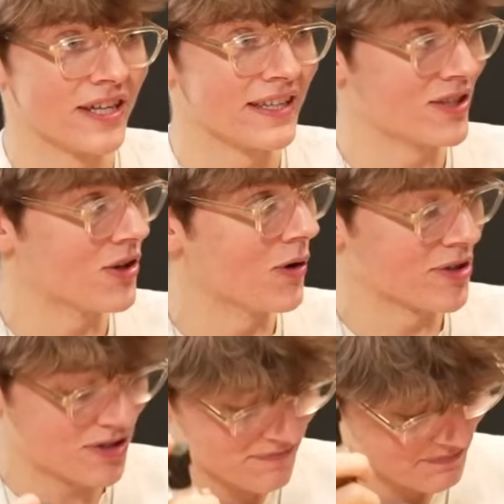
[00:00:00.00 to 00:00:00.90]
Chili
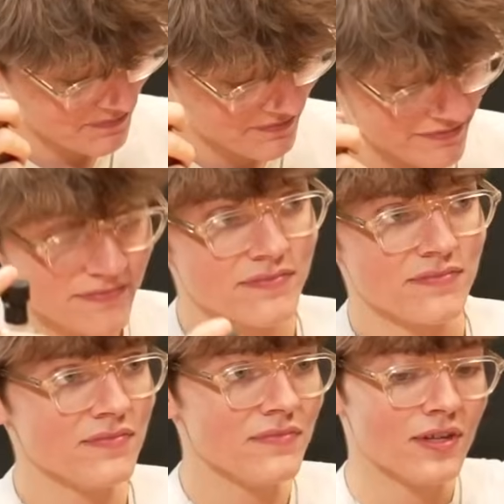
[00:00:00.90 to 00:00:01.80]
Sauce.
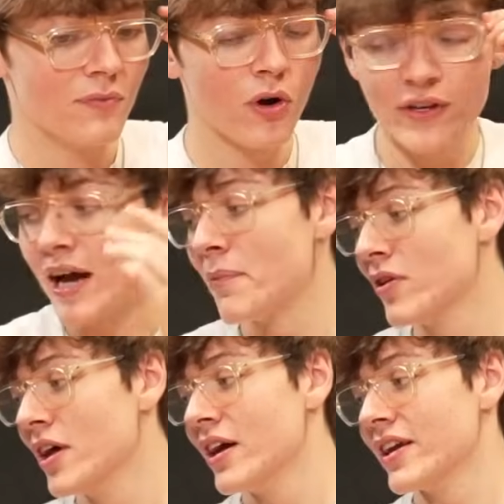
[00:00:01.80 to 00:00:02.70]
Medium. Well, yeah,
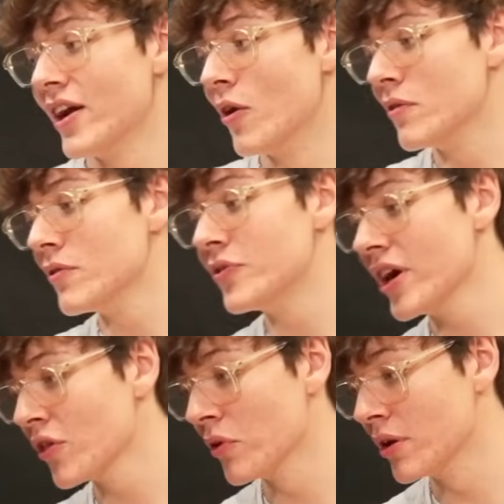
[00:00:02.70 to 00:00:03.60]
but you know,
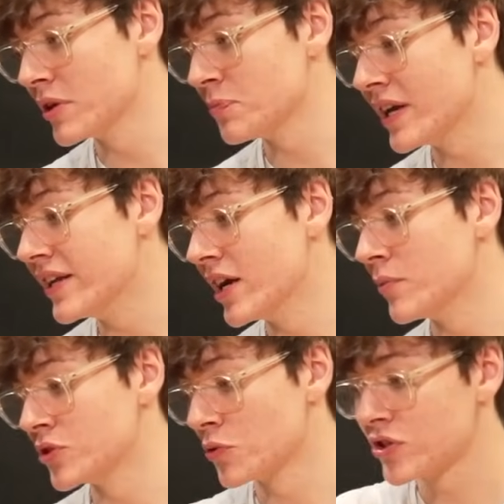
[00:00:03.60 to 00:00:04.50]
the other one that was medium
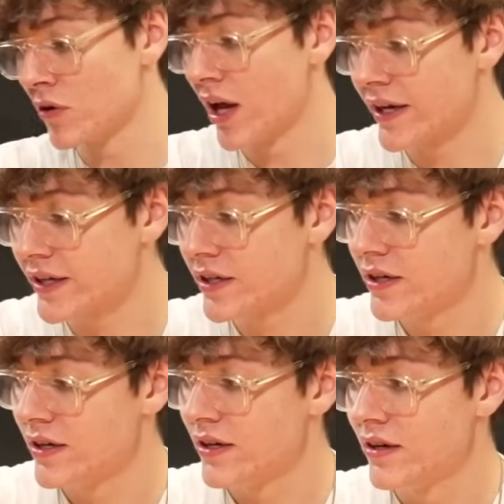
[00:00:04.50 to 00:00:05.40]
was also like
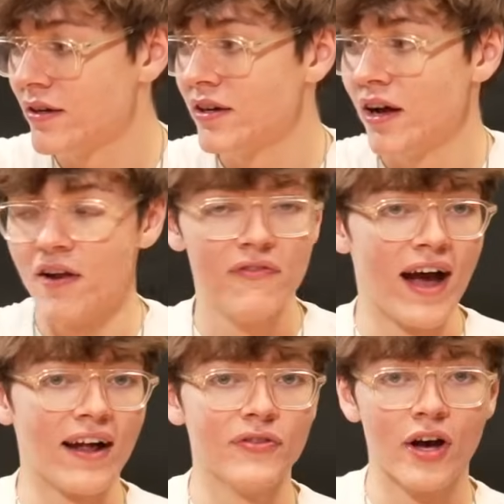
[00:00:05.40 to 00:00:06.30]
melts
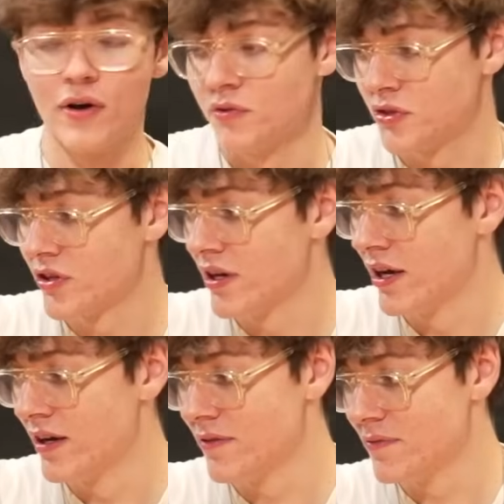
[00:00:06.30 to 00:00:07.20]
Nando's. face
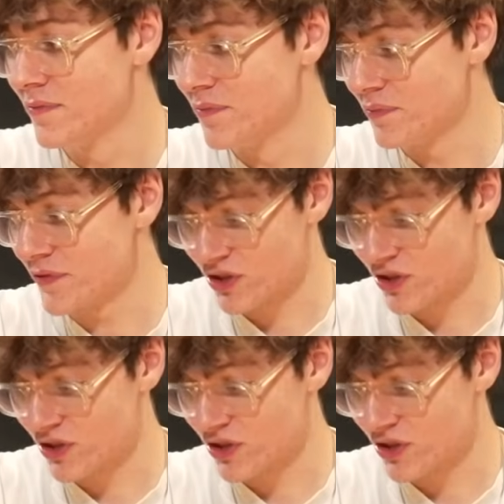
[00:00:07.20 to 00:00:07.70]
off. Yeah.